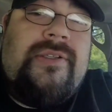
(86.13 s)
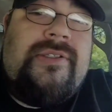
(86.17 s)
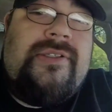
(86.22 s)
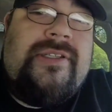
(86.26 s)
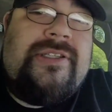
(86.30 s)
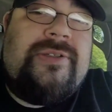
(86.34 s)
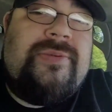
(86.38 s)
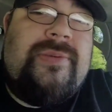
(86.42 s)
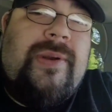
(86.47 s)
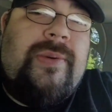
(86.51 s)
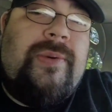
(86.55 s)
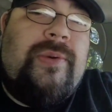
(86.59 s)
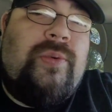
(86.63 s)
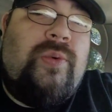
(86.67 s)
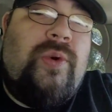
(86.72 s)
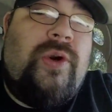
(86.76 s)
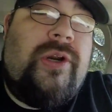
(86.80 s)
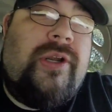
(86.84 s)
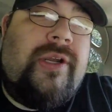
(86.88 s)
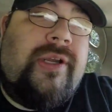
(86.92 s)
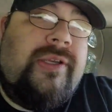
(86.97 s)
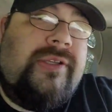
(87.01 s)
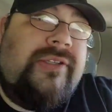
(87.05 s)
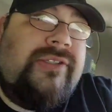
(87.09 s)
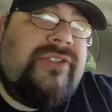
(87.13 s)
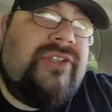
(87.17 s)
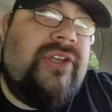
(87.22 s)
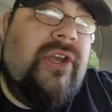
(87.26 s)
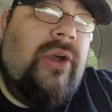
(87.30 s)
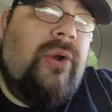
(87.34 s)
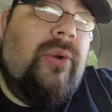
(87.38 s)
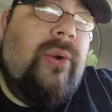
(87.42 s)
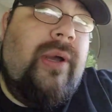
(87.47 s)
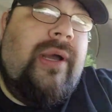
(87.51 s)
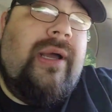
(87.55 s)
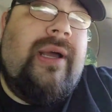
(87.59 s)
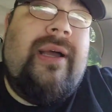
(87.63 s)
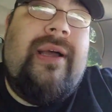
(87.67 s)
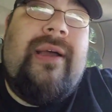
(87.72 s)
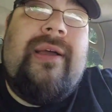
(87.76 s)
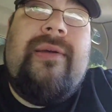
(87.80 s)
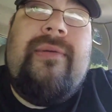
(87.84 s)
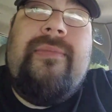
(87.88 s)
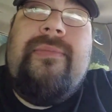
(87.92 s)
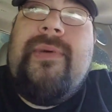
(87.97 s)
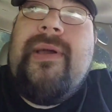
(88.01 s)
That's the way it would work. So,